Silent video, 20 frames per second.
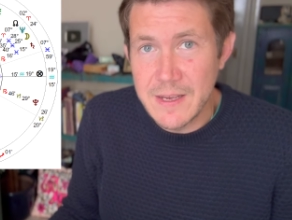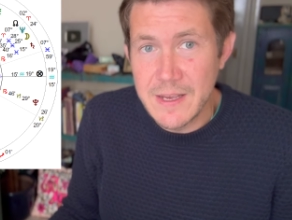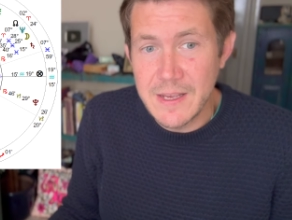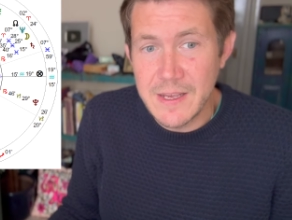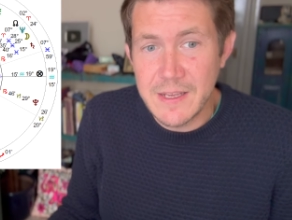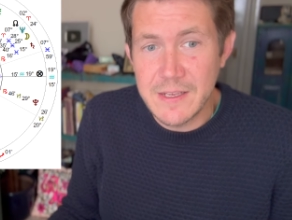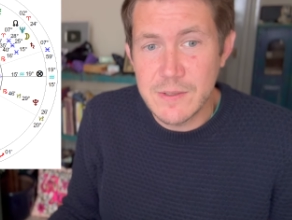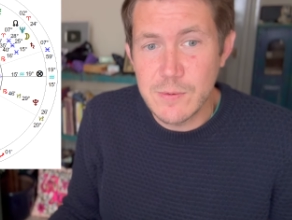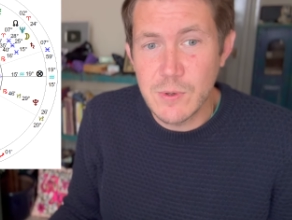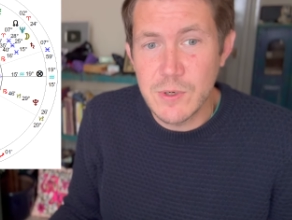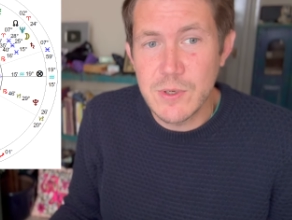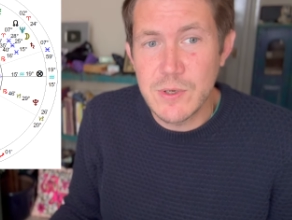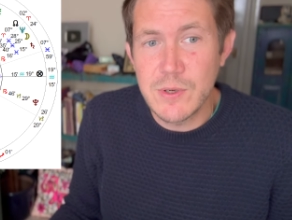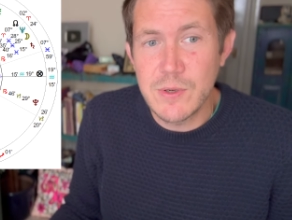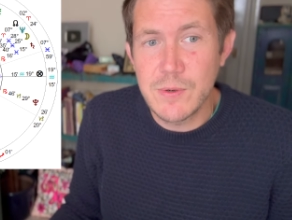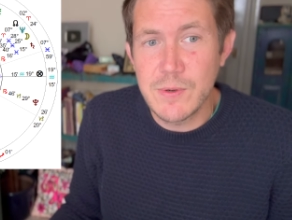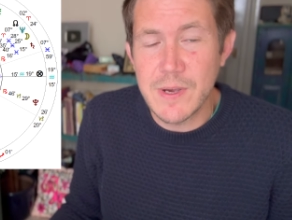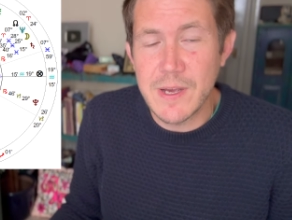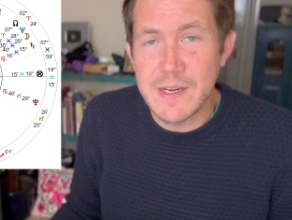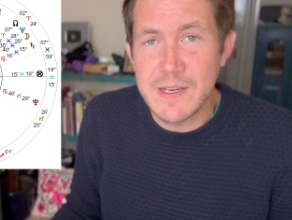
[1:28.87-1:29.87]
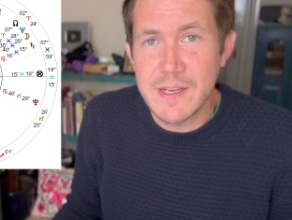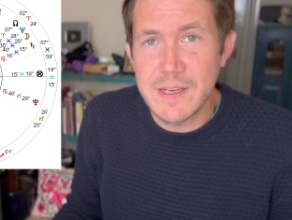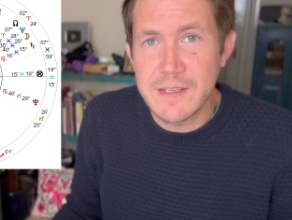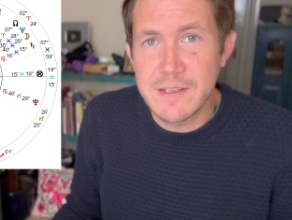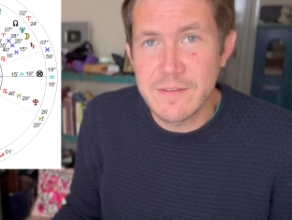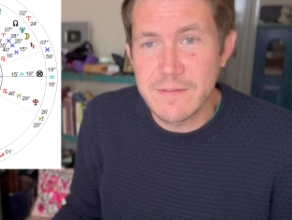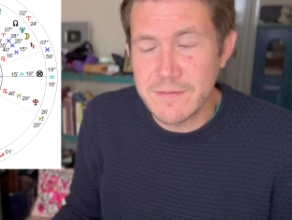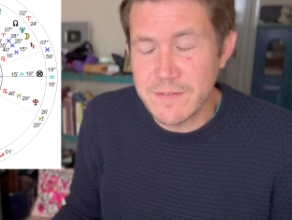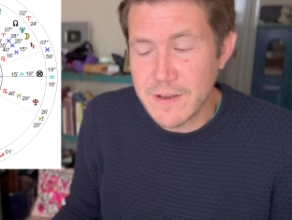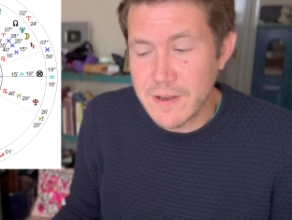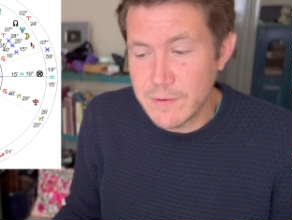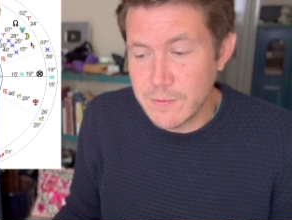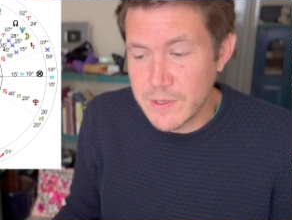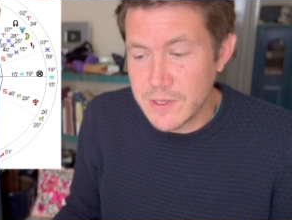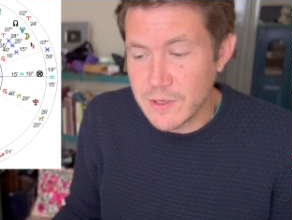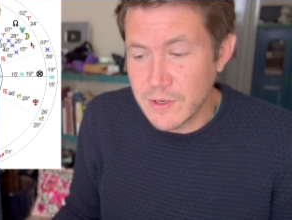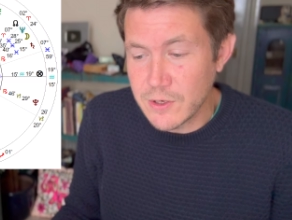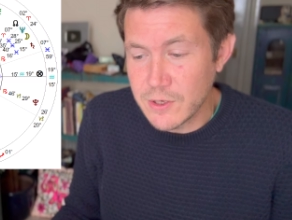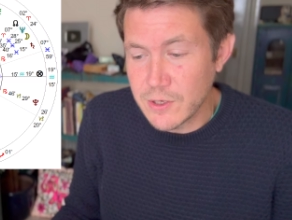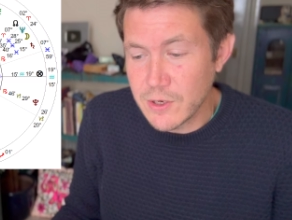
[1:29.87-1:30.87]
It's what you identify with
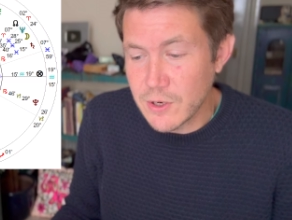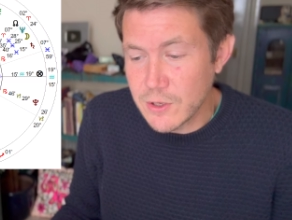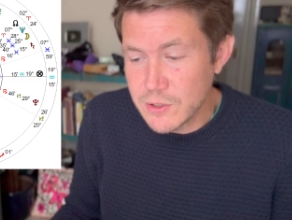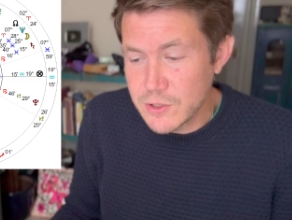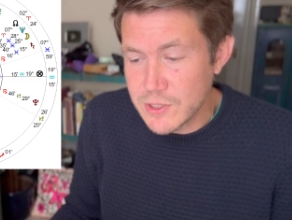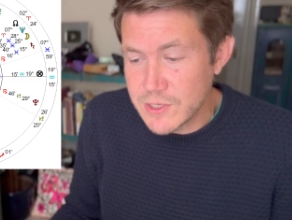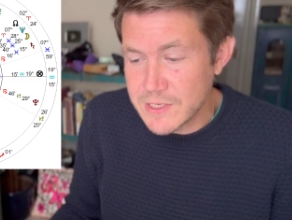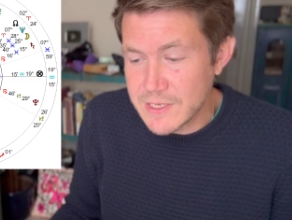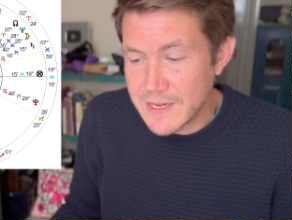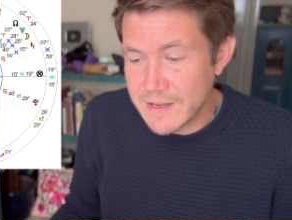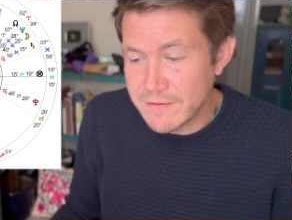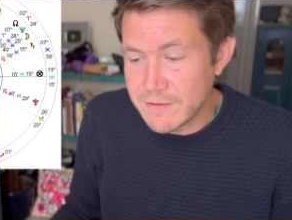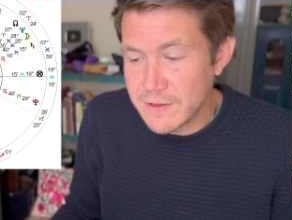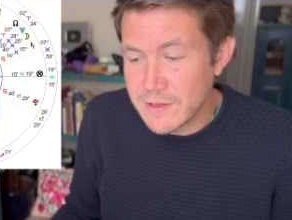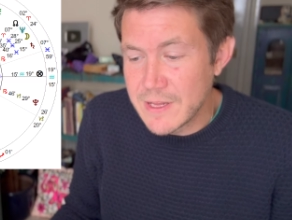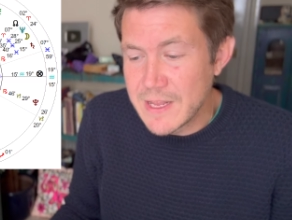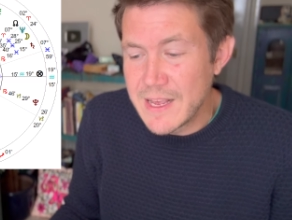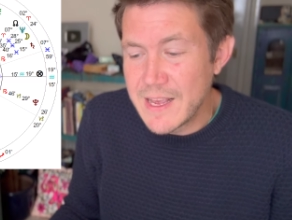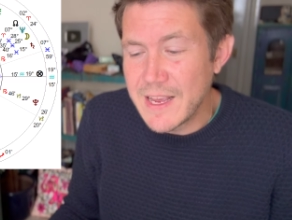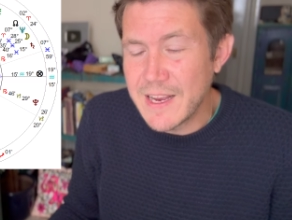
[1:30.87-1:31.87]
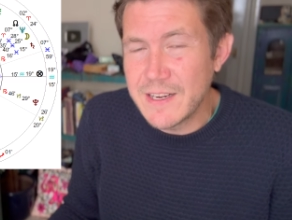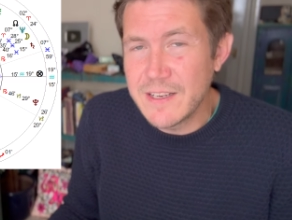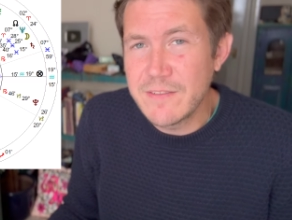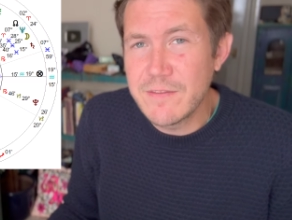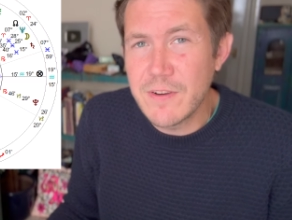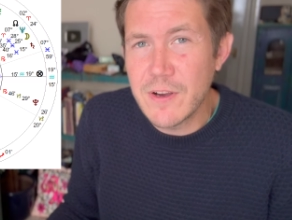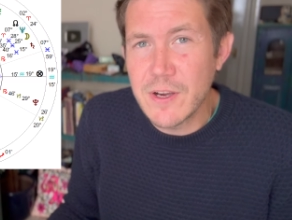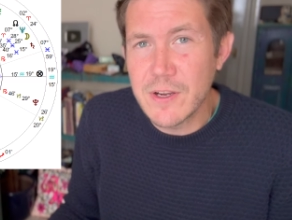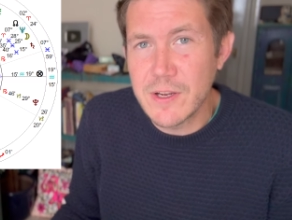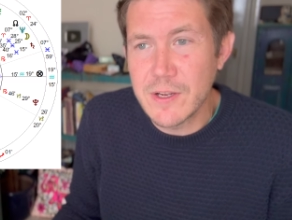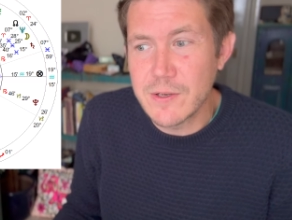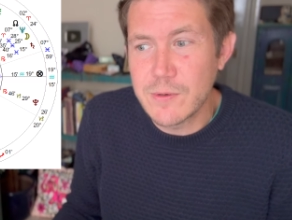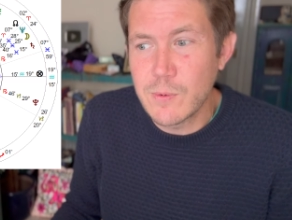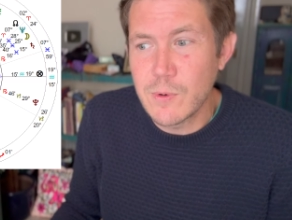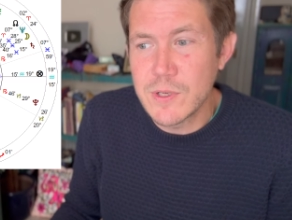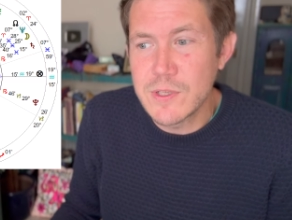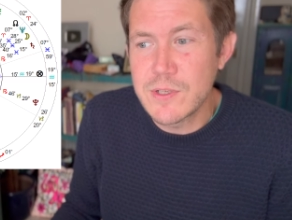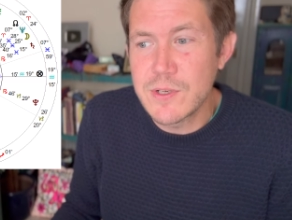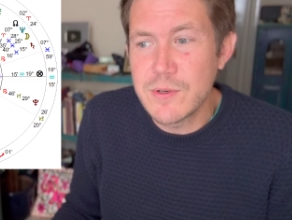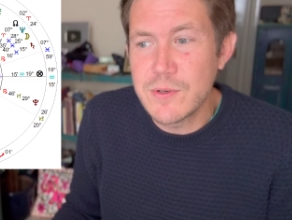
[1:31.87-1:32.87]
on a conscious level. And in Virgo, it
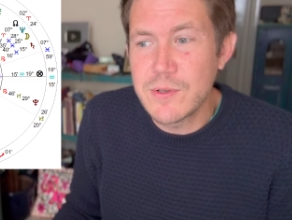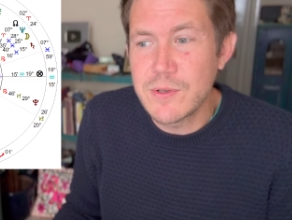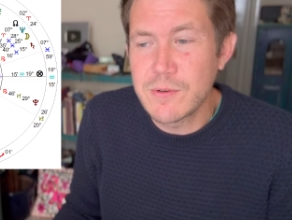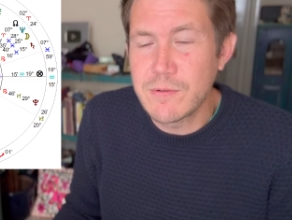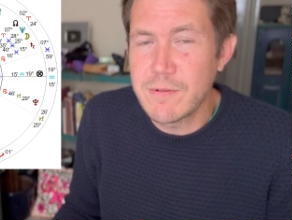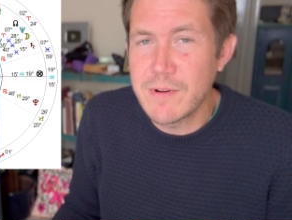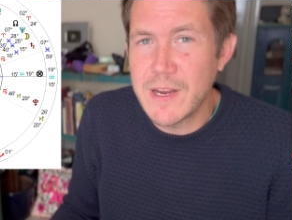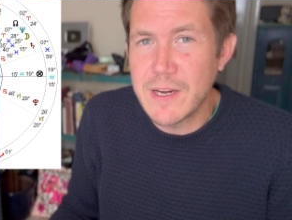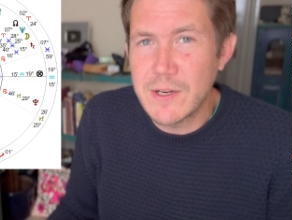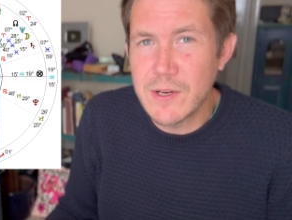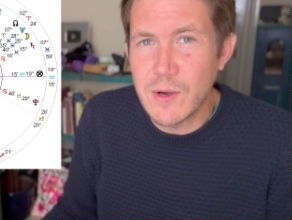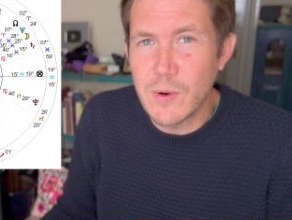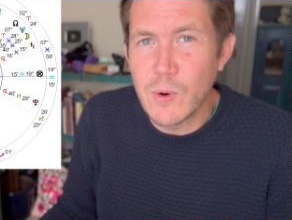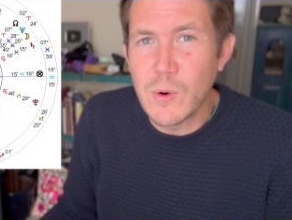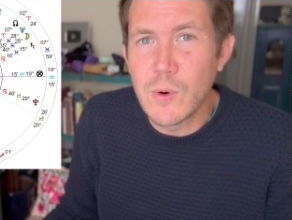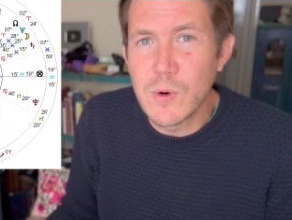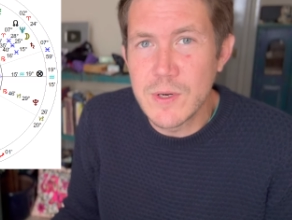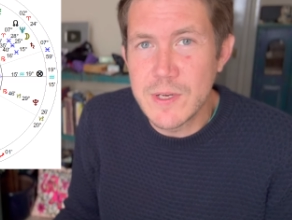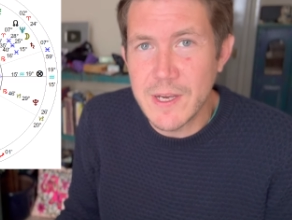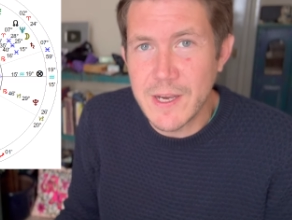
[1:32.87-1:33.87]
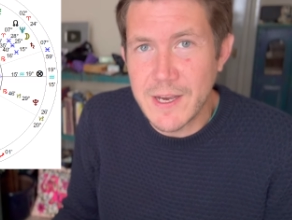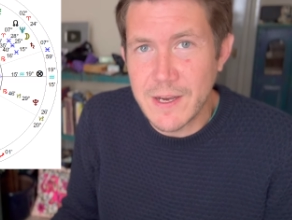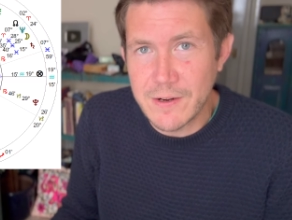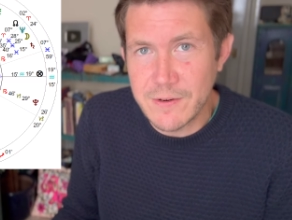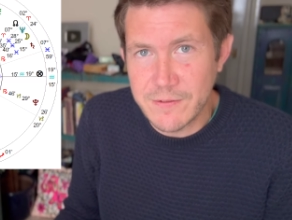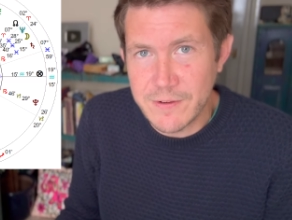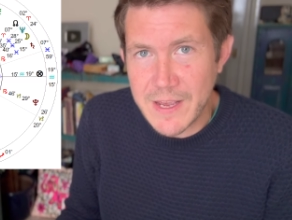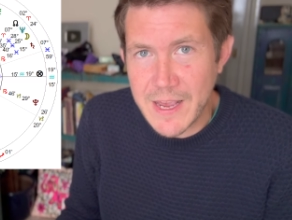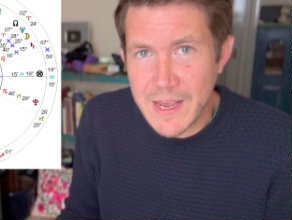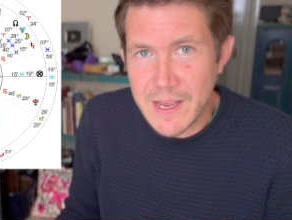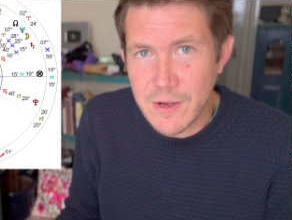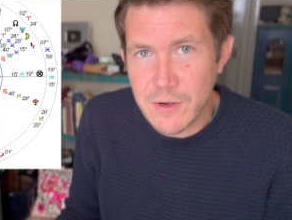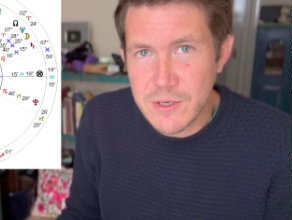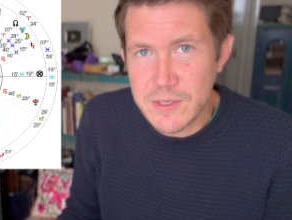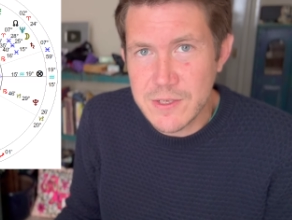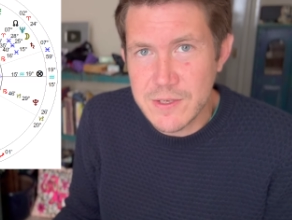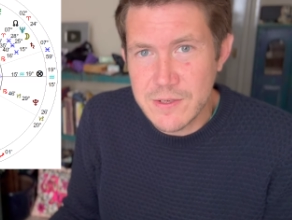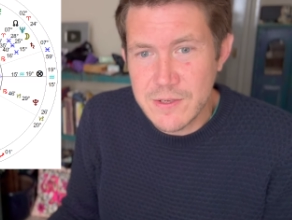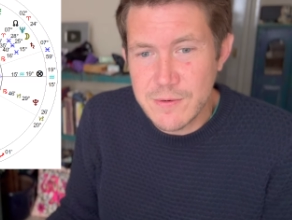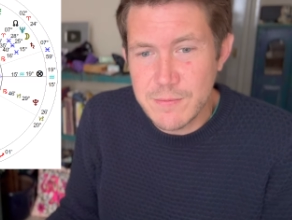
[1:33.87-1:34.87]
wants you to create order out of
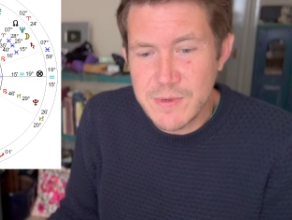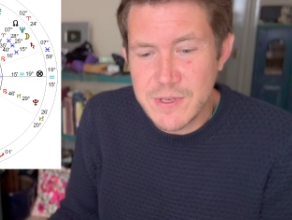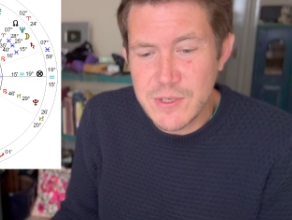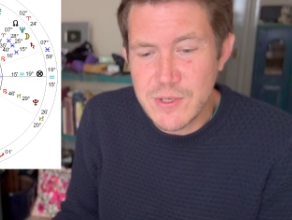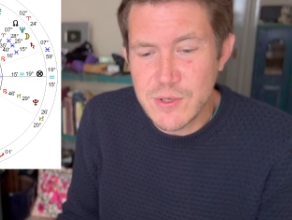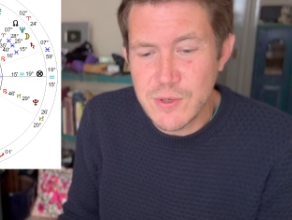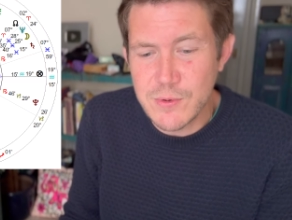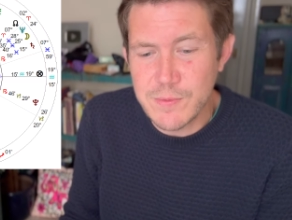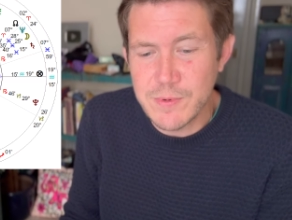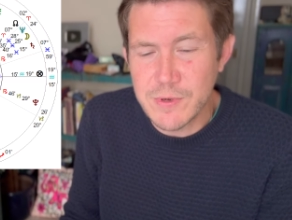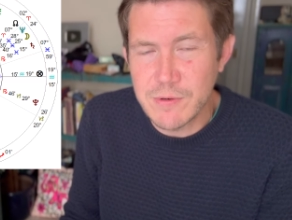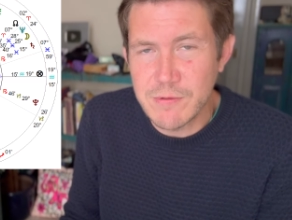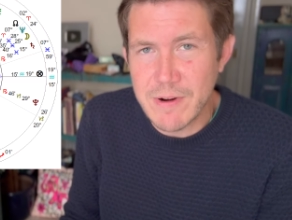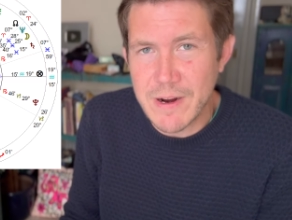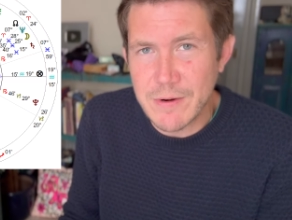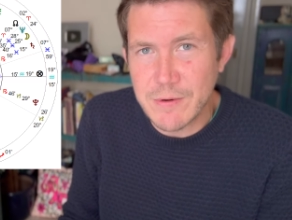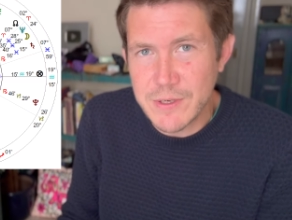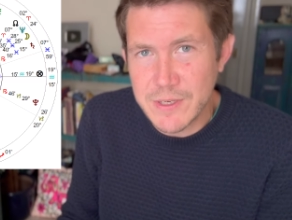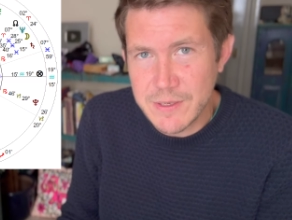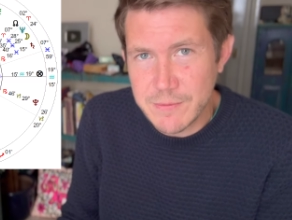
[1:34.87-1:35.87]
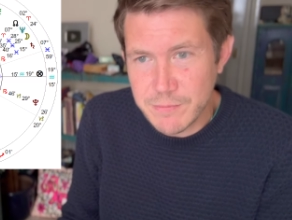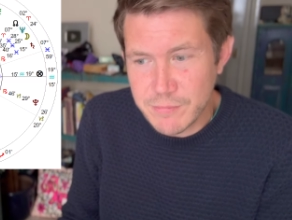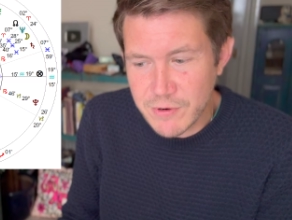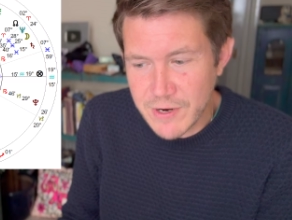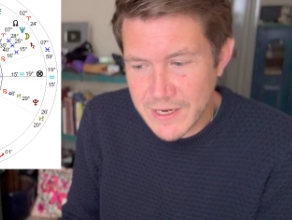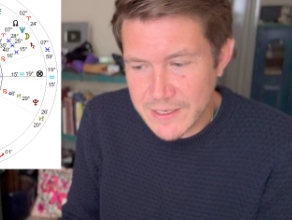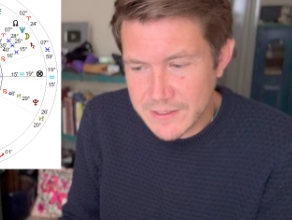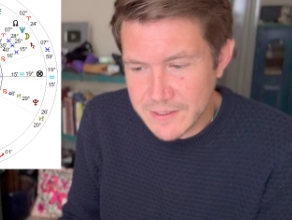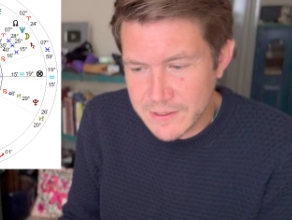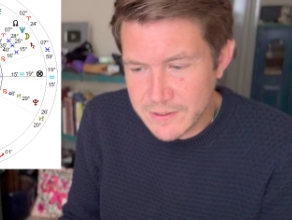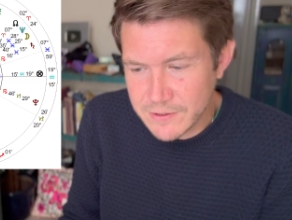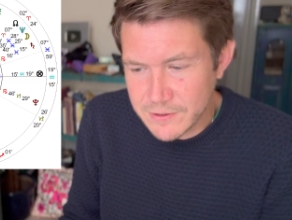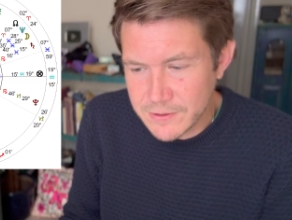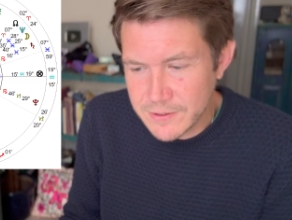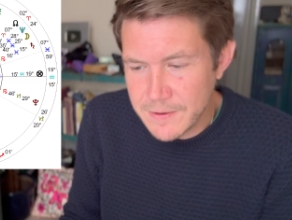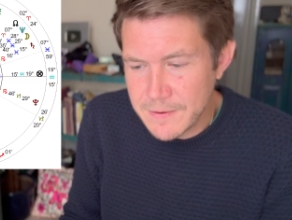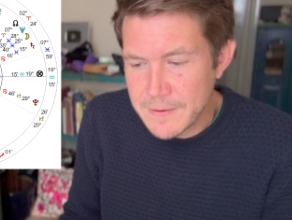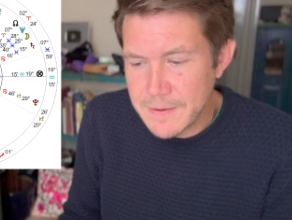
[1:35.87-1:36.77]
chaos and to be super grounded and practical.